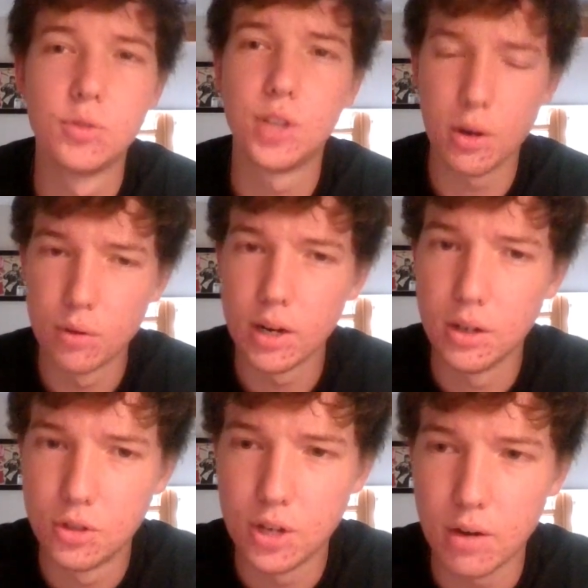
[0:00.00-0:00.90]

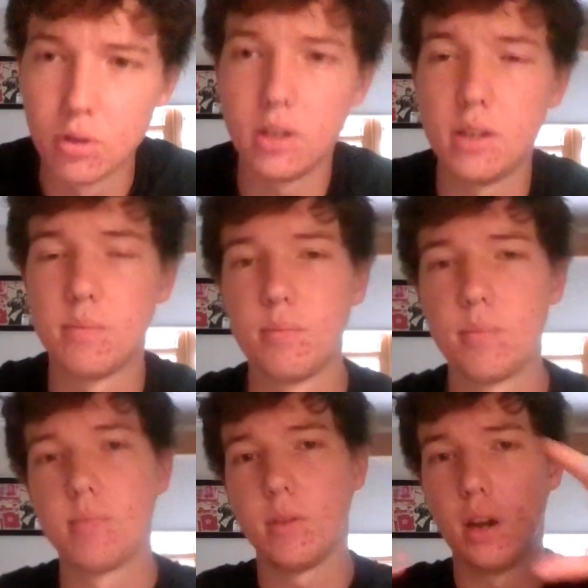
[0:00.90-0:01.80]
generally
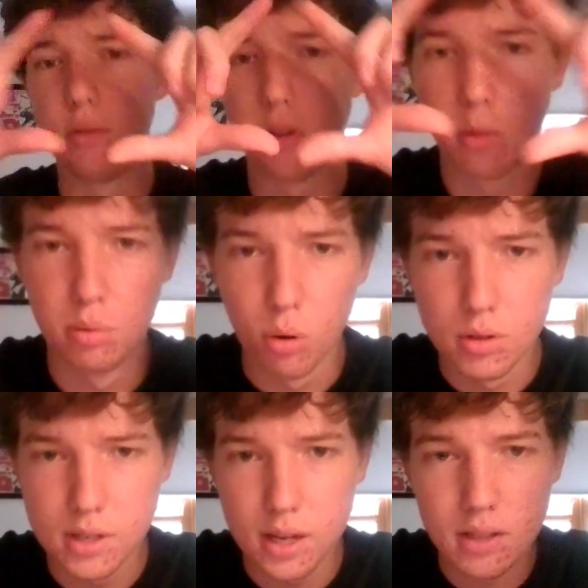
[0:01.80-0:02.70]
in a very
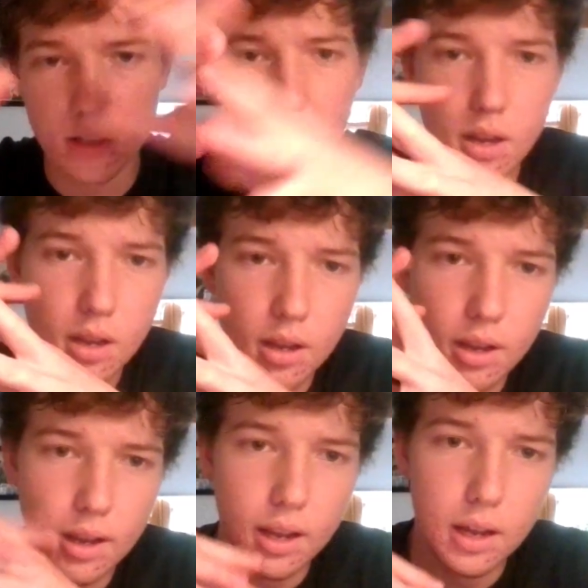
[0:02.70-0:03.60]
broad sense
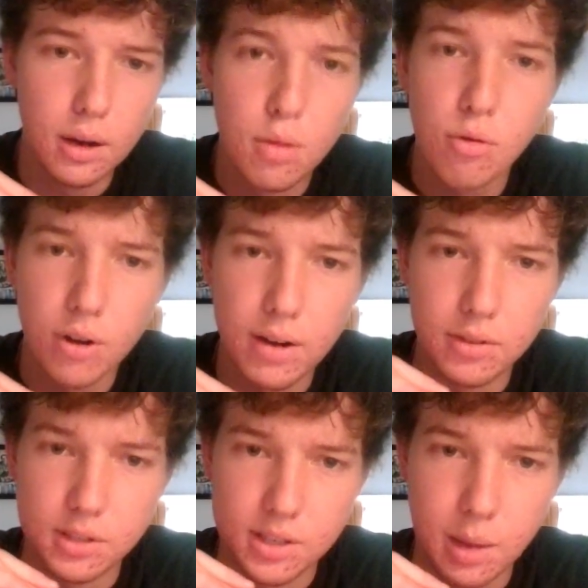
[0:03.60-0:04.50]
in three
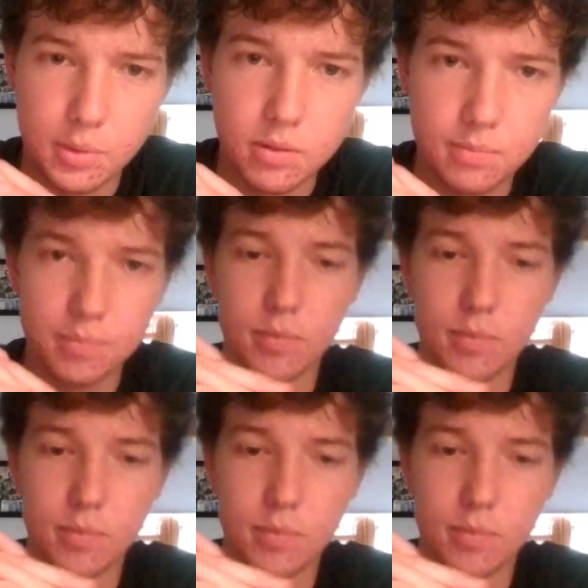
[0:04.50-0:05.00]
different steps.